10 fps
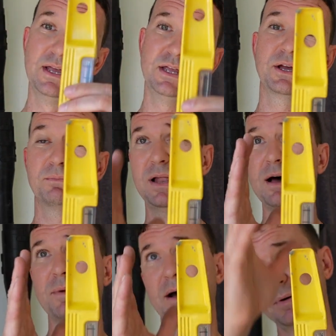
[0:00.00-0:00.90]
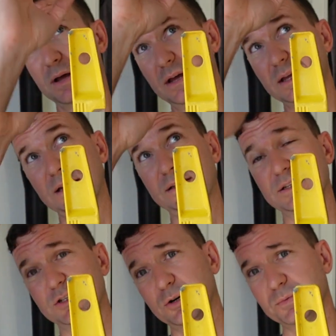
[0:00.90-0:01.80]
You can plumb up, get to
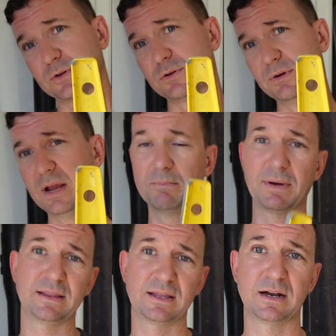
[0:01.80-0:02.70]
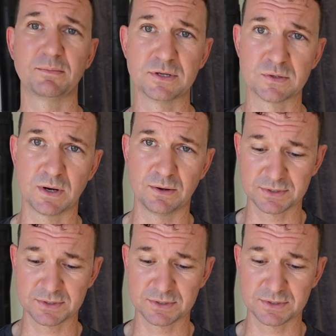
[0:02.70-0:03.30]
the top screw and bang that up as well.